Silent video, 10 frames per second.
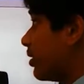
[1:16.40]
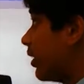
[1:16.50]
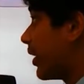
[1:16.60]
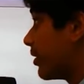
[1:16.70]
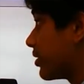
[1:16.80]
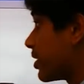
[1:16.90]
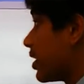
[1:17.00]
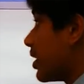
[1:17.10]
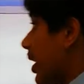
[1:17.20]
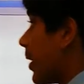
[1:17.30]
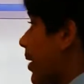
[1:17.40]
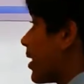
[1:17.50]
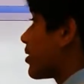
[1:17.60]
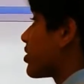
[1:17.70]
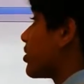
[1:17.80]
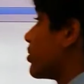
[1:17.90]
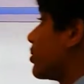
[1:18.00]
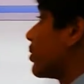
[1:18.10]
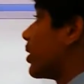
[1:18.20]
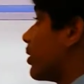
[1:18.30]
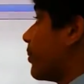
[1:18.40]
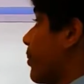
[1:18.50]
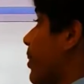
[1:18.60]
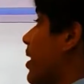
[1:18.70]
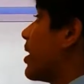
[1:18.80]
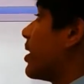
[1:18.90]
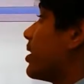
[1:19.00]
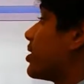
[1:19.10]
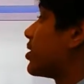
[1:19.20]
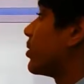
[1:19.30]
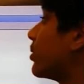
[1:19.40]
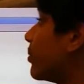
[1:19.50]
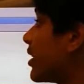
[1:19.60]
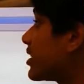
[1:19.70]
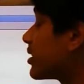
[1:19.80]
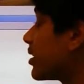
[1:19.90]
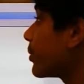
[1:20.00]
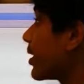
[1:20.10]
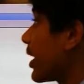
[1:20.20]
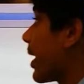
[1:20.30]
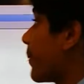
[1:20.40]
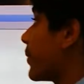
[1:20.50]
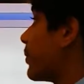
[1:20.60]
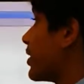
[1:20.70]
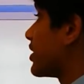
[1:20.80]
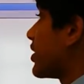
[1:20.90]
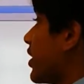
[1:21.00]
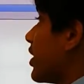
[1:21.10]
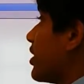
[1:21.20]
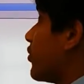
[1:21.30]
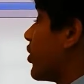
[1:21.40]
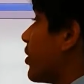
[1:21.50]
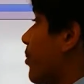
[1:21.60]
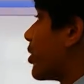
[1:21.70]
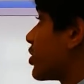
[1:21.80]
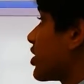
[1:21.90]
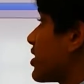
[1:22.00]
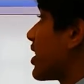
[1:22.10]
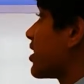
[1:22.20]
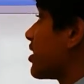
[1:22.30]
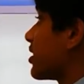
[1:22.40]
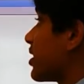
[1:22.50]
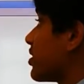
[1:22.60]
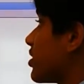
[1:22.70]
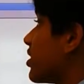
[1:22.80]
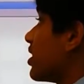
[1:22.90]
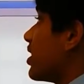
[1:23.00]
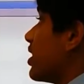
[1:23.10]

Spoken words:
letters. And I also so basically what happened was, for the motion sensor,